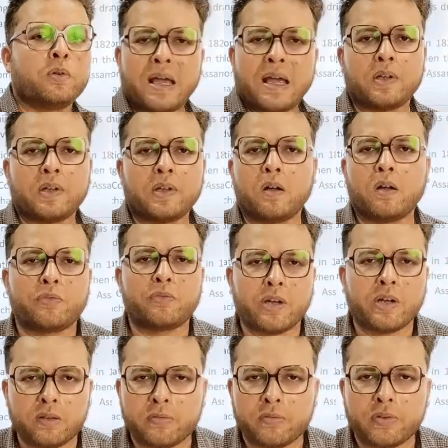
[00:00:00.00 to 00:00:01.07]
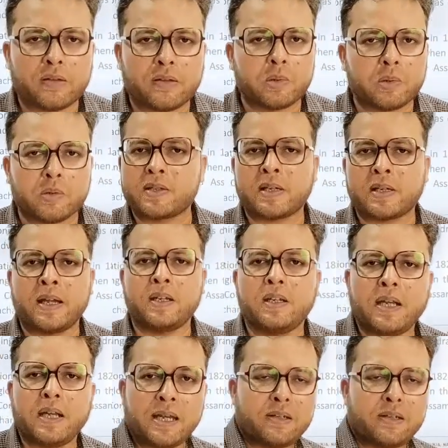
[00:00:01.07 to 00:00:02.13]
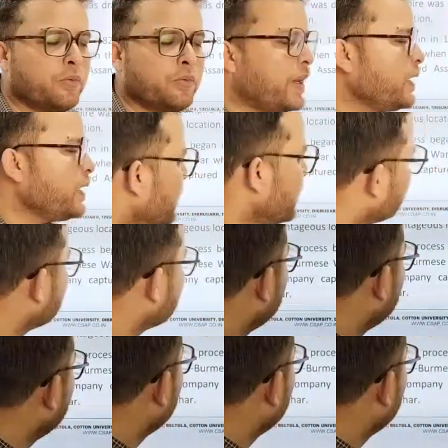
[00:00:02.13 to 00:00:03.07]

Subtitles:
As we all know, Treaty of Yandabu was signed in 1826.